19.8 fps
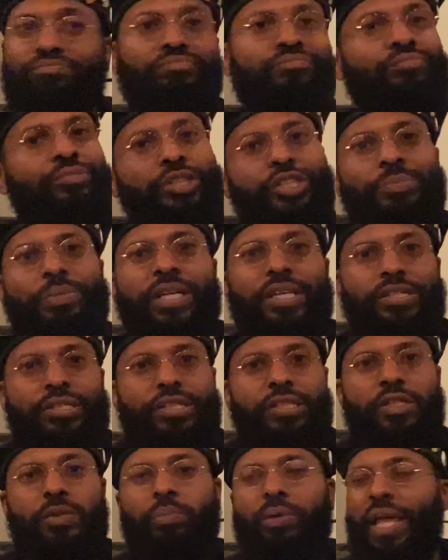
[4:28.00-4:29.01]
which means
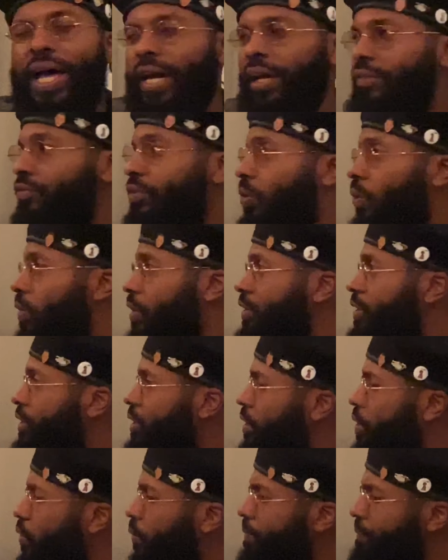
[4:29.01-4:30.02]
just black, of course.
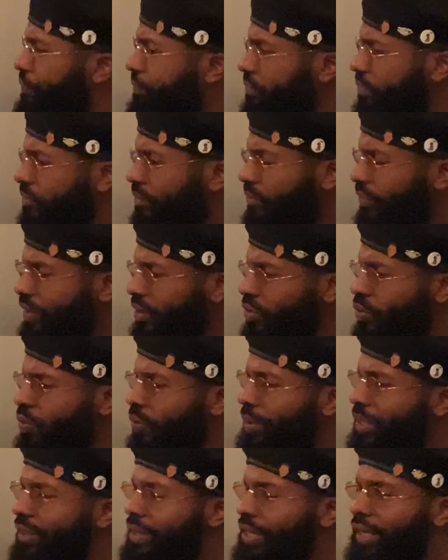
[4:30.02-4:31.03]
So when
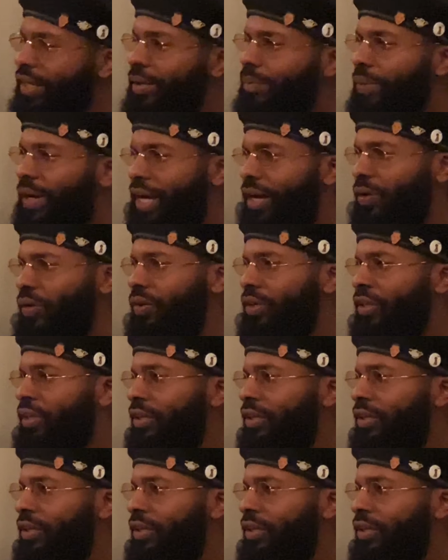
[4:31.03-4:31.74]
we think about